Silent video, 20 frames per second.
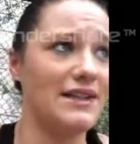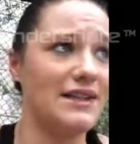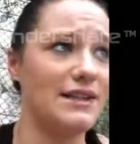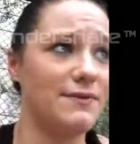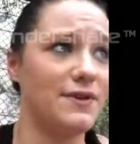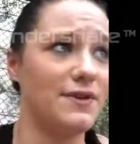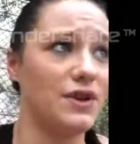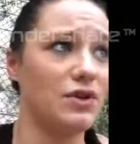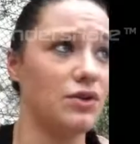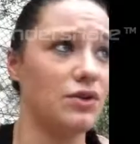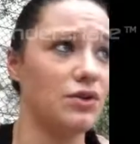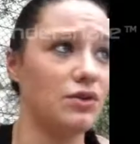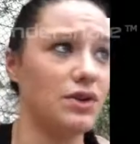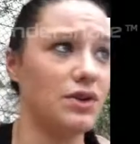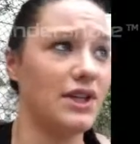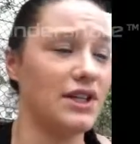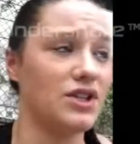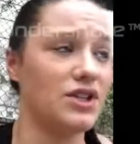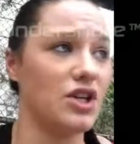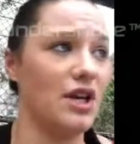difficult
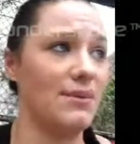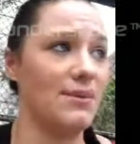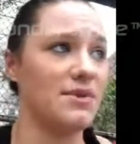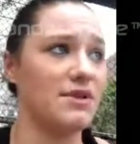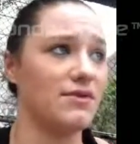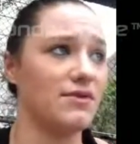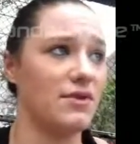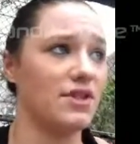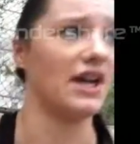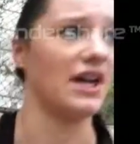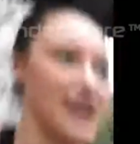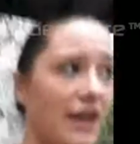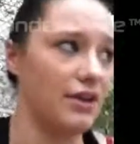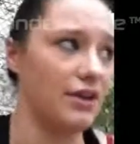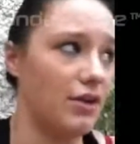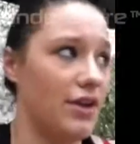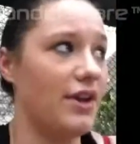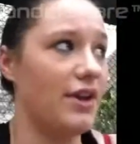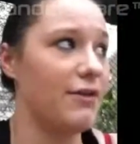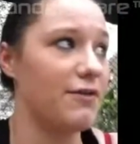in terms of
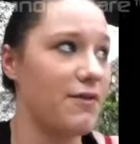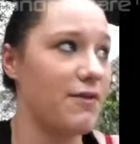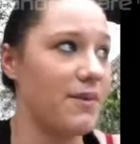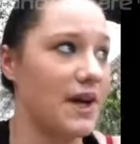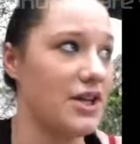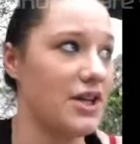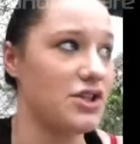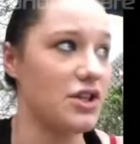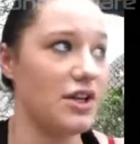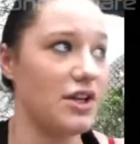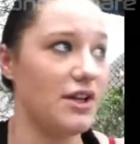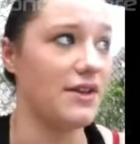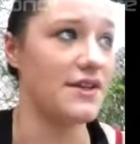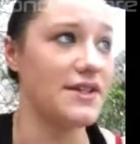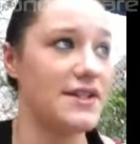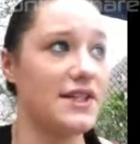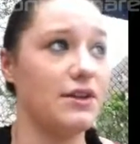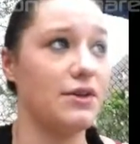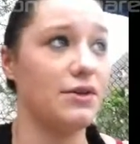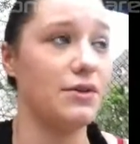retaining all the information and the
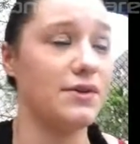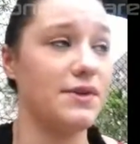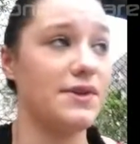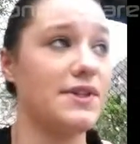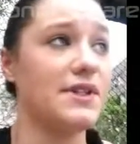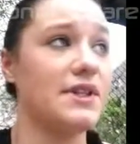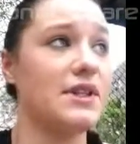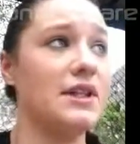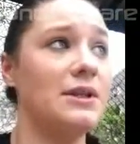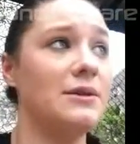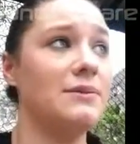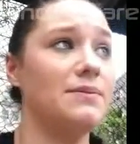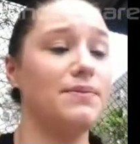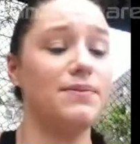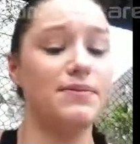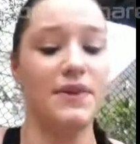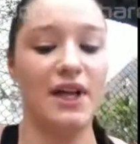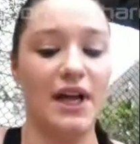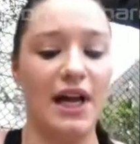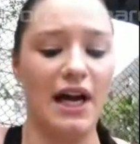skills
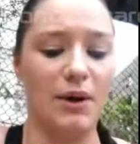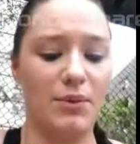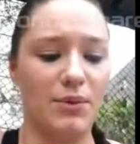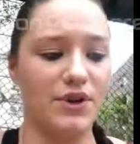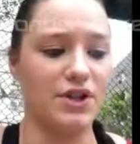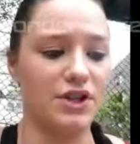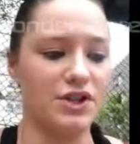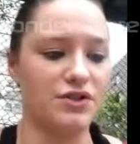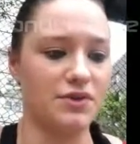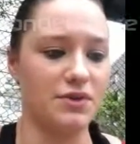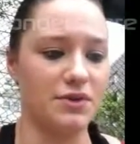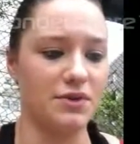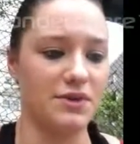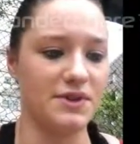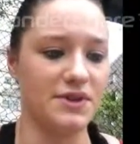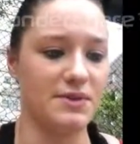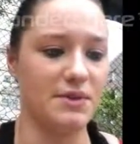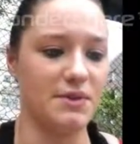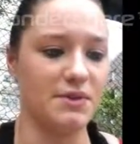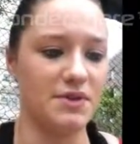with the
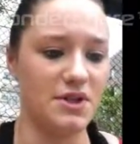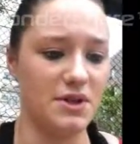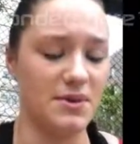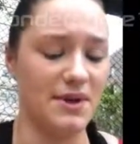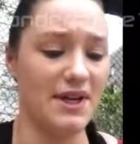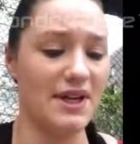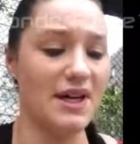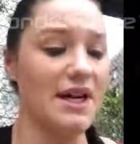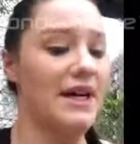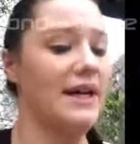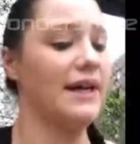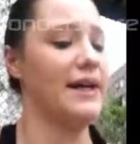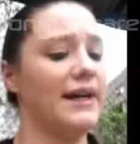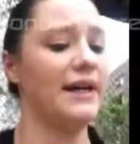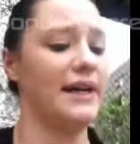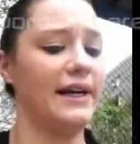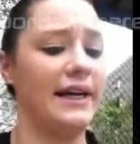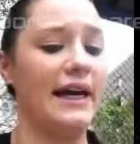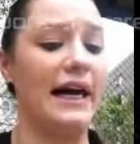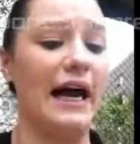drills we were doing.
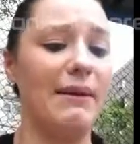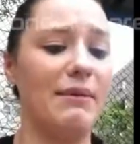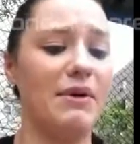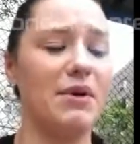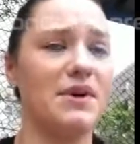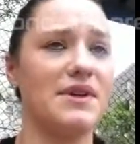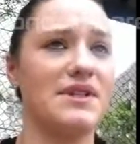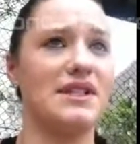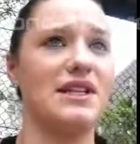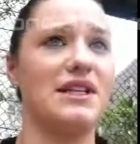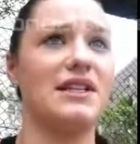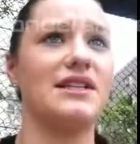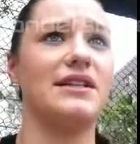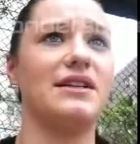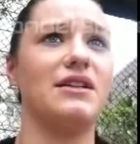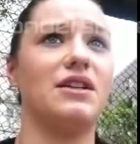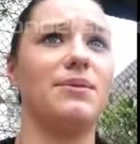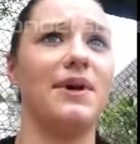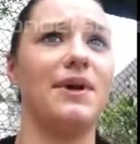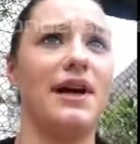It wasn't
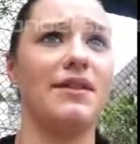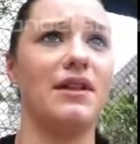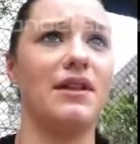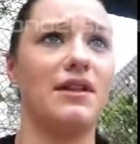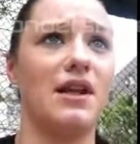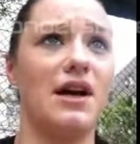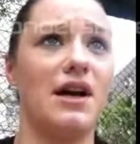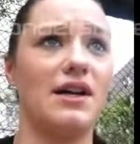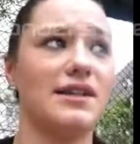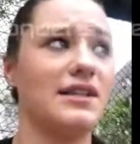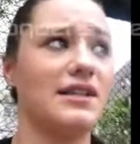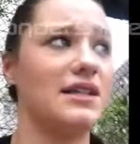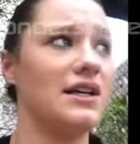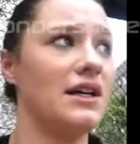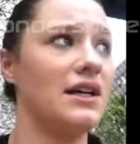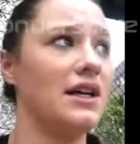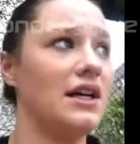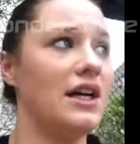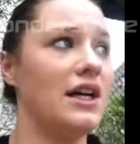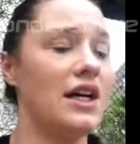until about the last
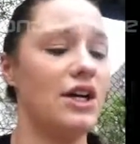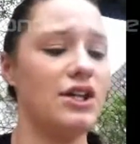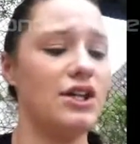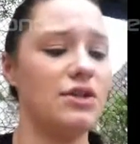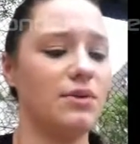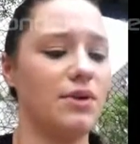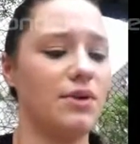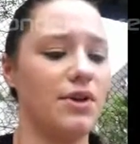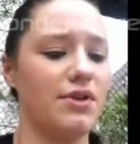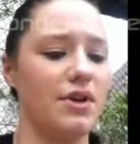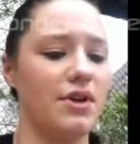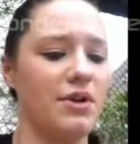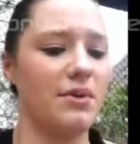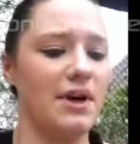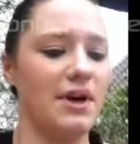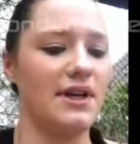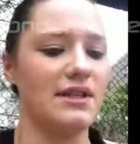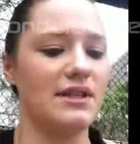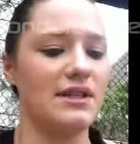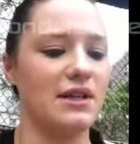2 or 3
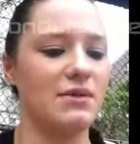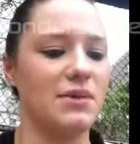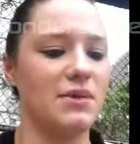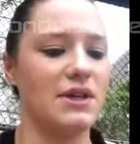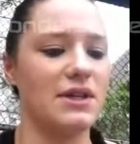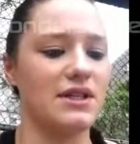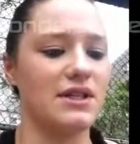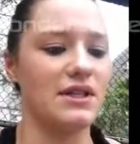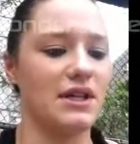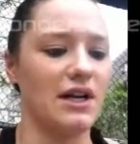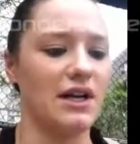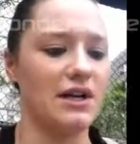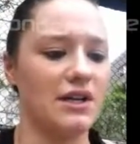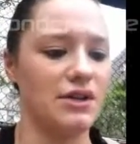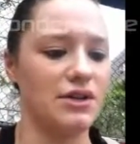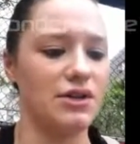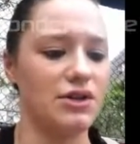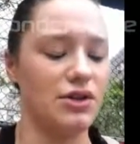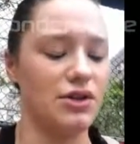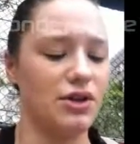weeks that we
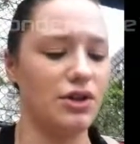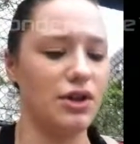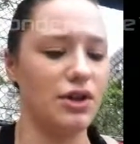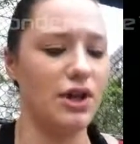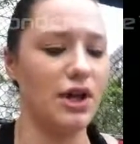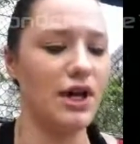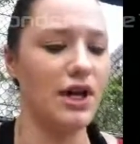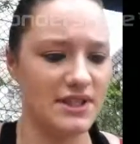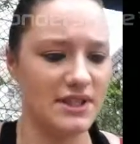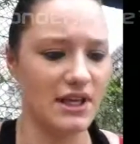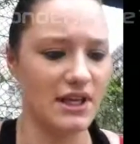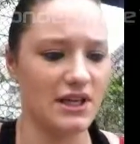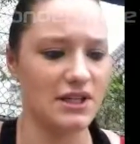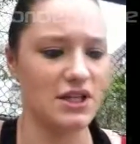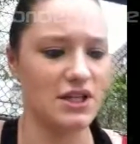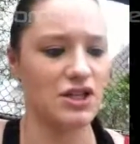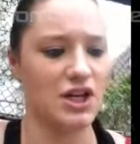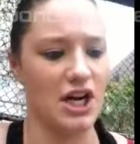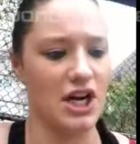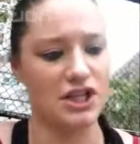started
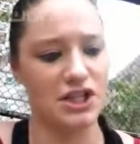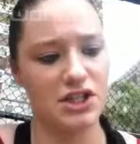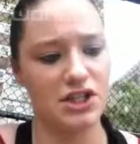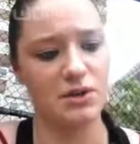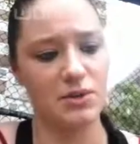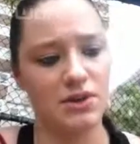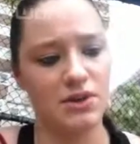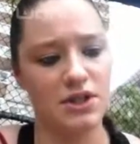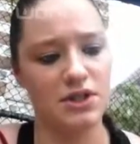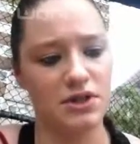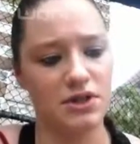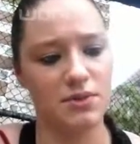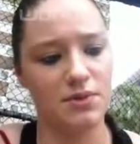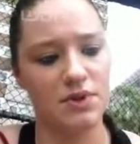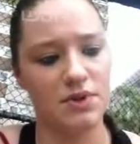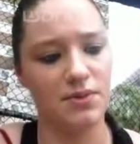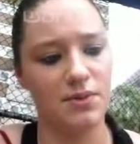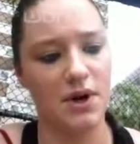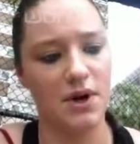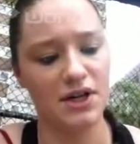to change to a
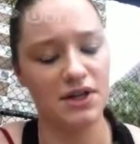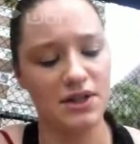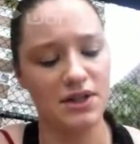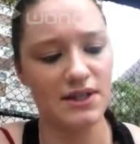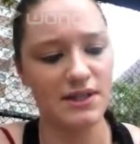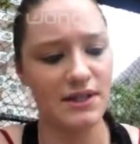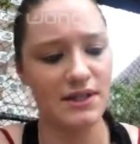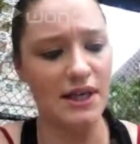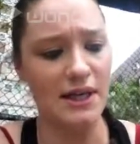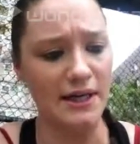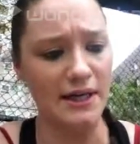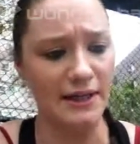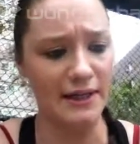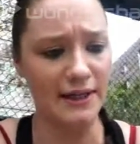distributed practice.